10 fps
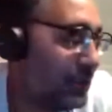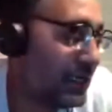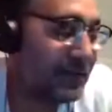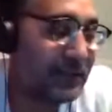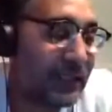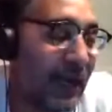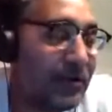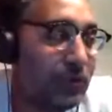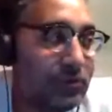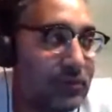and dig the
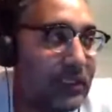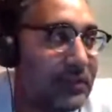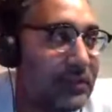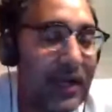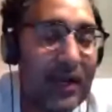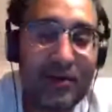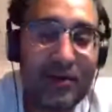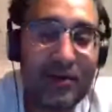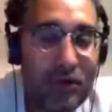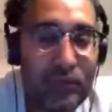title
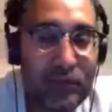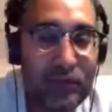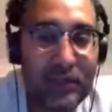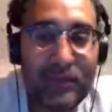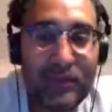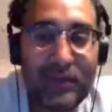of the show this week.